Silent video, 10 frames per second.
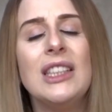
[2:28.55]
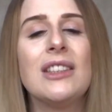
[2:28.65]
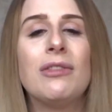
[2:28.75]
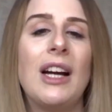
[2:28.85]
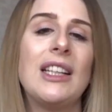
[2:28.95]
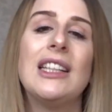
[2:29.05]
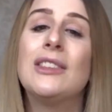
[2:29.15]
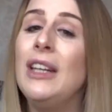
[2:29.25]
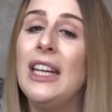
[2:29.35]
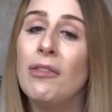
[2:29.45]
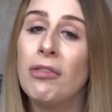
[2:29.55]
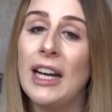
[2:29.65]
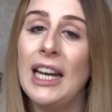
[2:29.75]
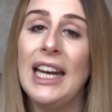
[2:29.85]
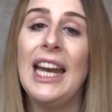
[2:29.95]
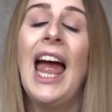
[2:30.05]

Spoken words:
is the fact that it's vegan friendly